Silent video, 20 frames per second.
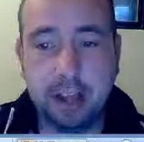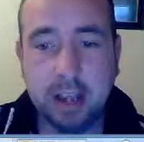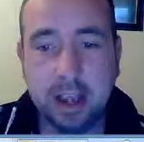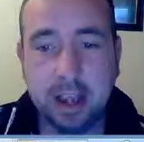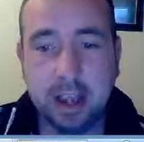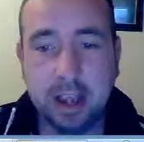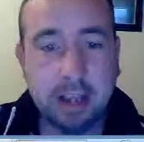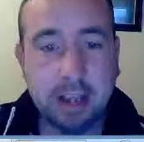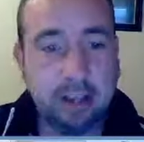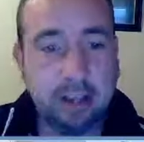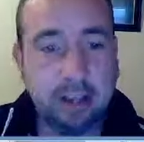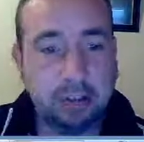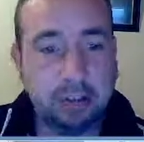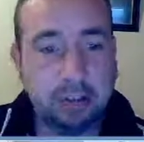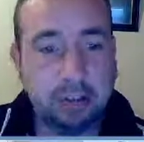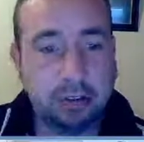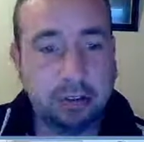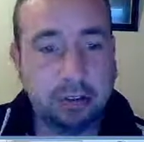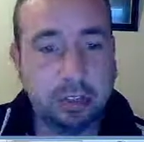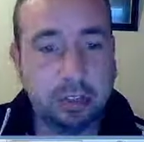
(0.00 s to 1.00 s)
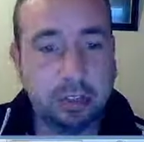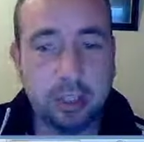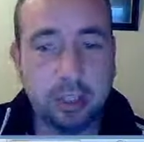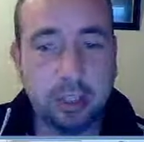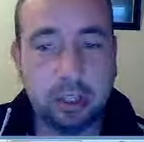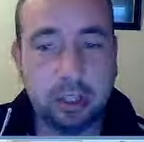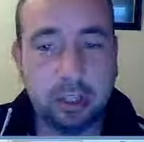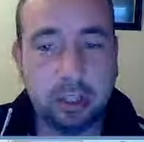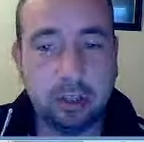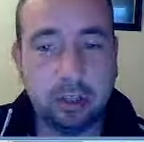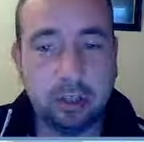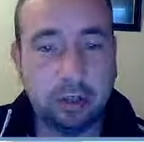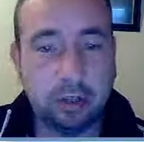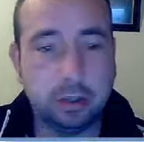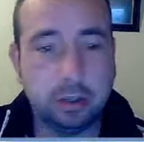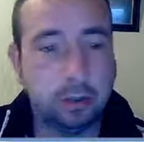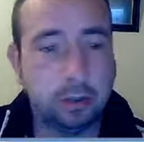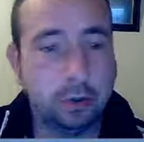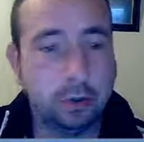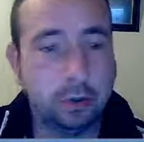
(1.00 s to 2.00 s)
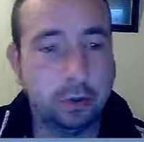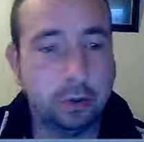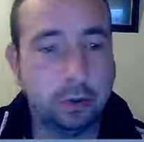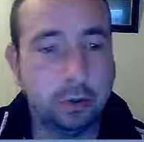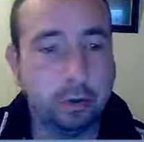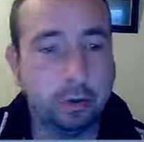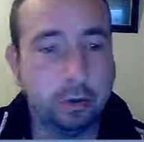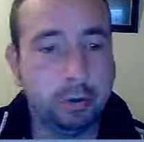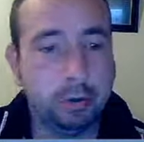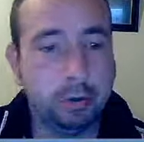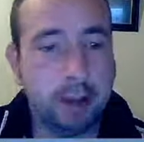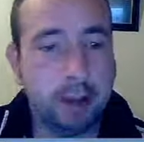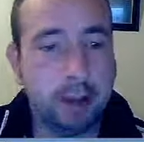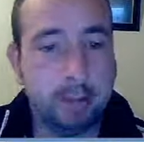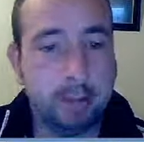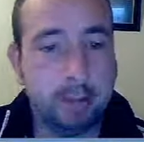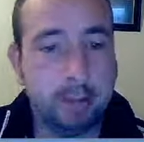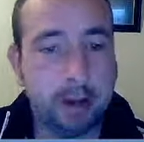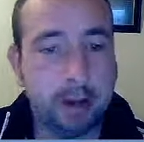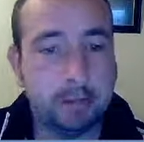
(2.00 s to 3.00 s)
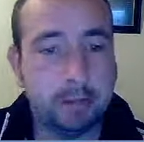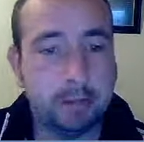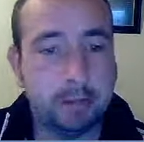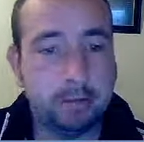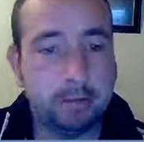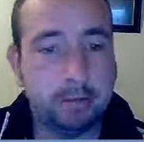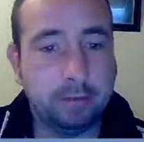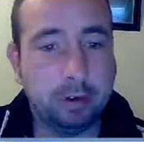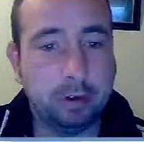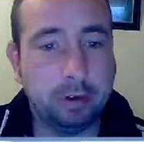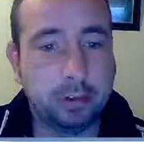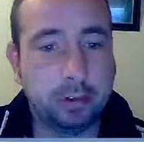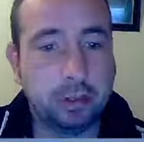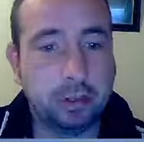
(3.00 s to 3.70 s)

it's good to know that by default